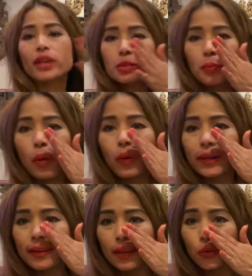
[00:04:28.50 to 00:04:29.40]
that's probably why
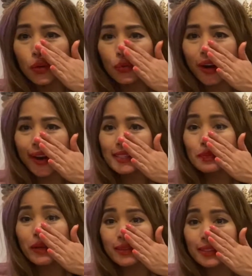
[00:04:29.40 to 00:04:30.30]
they give you rice
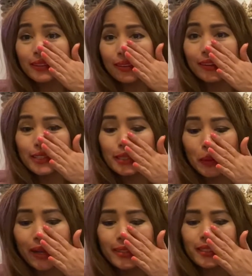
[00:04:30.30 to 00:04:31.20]
because it's a little
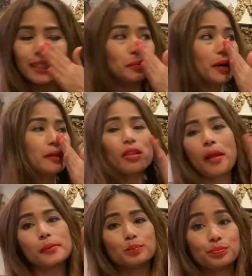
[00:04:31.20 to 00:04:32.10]
spicy, but
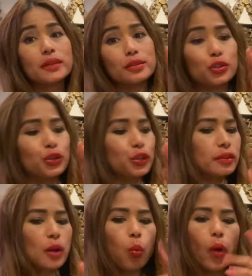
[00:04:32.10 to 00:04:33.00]
it's
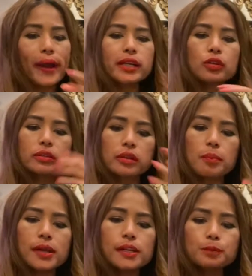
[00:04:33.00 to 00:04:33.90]
good. The way they cook the
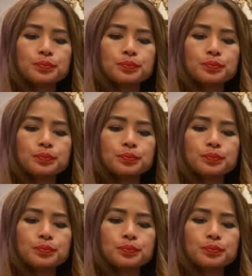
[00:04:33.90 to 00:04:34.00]
meat,